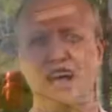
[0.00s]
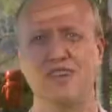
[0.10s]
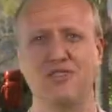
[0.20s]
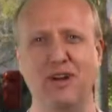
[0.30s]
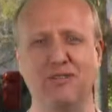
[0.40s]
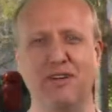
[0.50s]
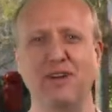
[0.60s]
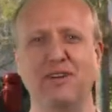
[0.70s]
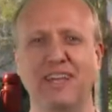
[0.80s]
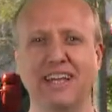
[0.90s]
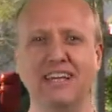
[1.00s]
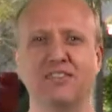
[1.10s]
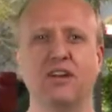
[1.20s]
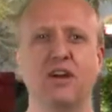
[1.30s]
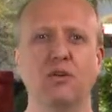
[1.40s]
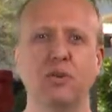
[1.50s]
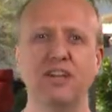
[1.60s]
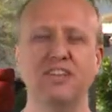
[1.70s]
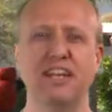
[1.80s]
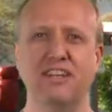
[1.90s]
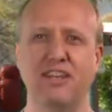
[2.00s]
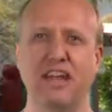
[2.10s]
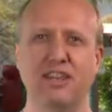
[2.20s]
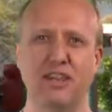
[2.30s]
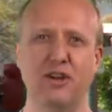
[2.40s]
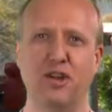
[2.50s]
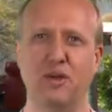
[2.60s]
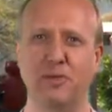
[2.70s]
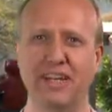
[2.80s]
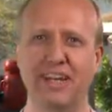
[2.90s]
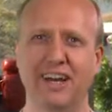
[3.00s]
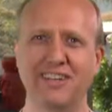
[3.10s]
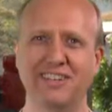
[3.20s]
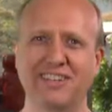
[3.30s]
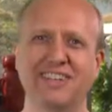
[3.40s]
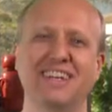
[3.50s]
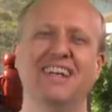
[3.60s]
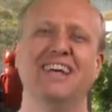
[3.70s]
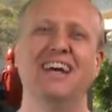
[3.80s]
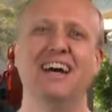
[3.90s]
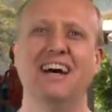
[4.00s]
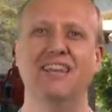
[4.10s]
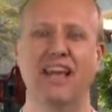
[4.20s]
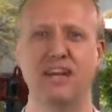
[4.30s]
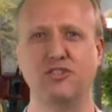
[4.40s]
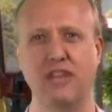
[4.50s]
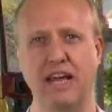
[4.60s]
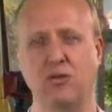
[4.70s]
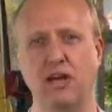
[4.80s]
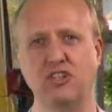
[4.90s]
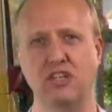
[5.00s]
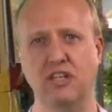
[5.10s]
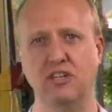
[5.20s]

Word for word: asked quite frequently is, what is it exactly that your company does? Uh, the answer to that question